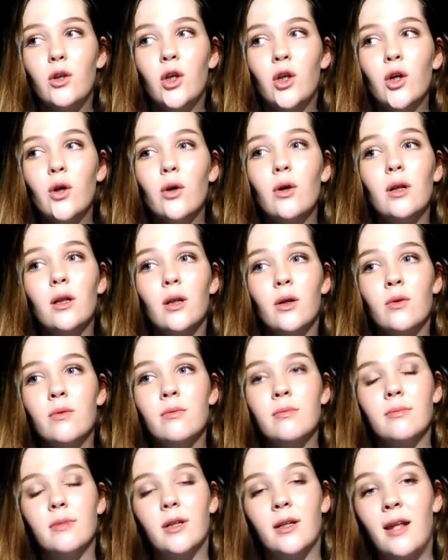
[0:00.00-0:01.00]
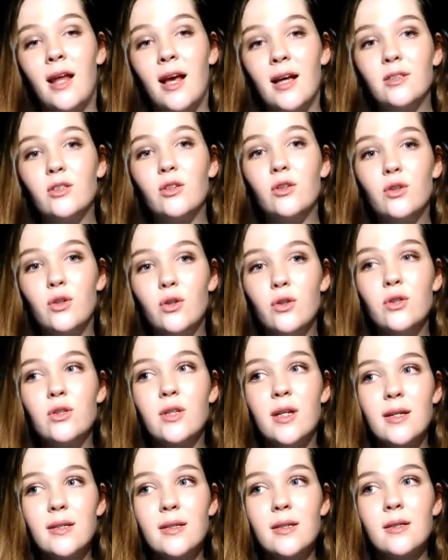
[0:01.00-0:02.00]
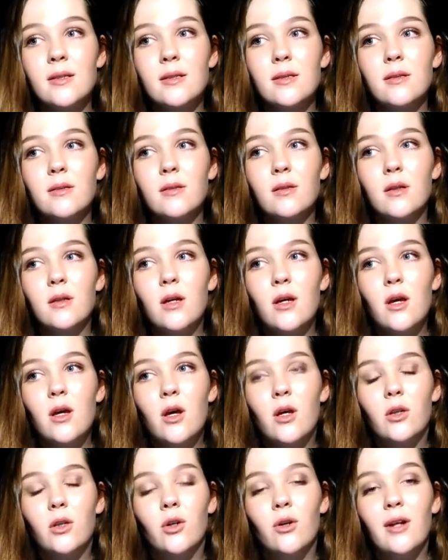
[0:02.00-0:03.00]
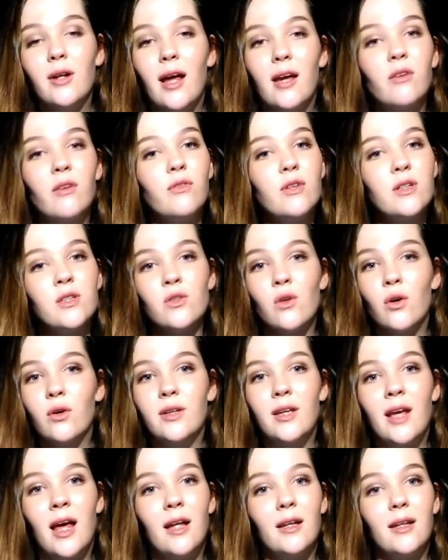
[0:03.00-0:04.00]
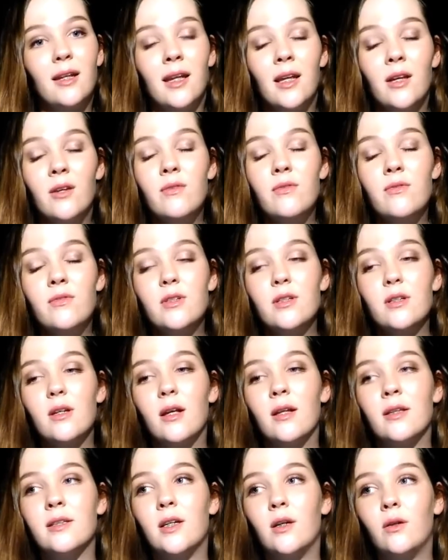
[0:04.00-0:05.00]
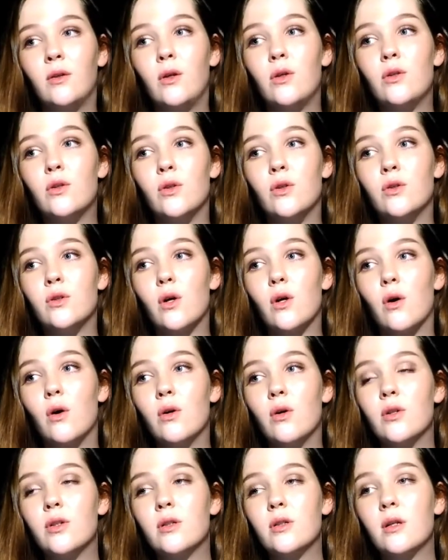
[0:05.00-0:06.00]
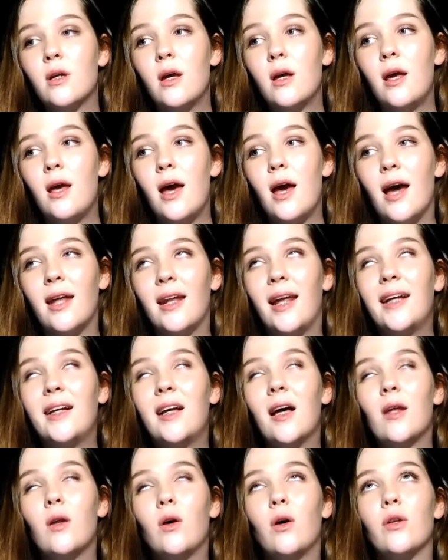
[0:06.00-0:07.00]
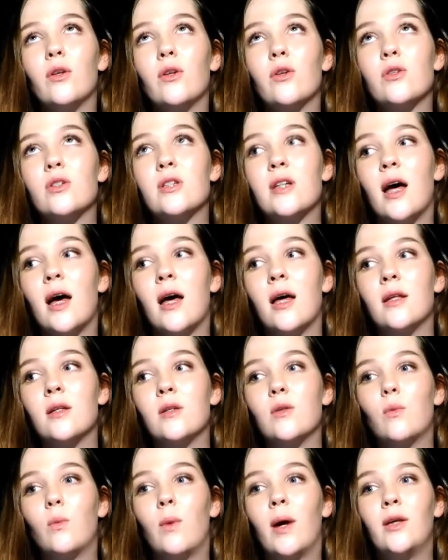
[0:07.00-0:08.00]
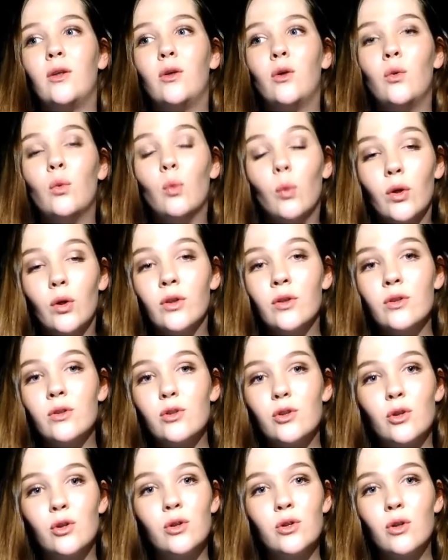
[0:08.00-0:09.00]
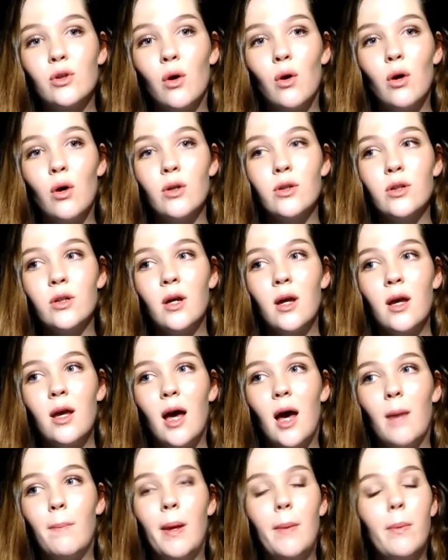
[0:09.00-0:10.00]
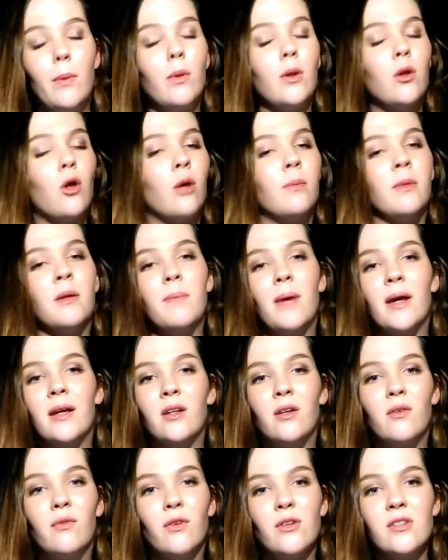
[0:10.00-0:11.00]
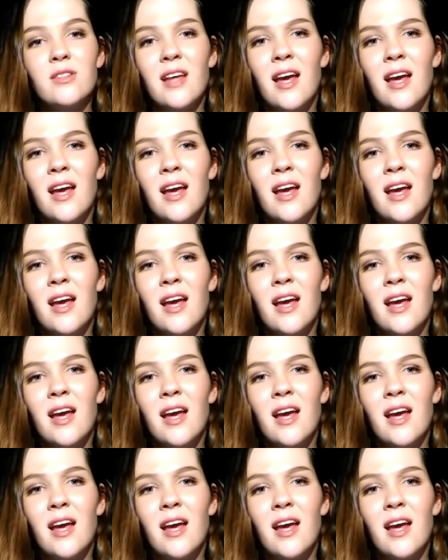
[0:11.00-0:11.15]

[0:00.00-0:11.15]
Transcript: You are alone unless you choose Jesus. Your life is not yet lived until you choose God. And I cannot understand why you wouldn't choose God. And people will call me bigoted for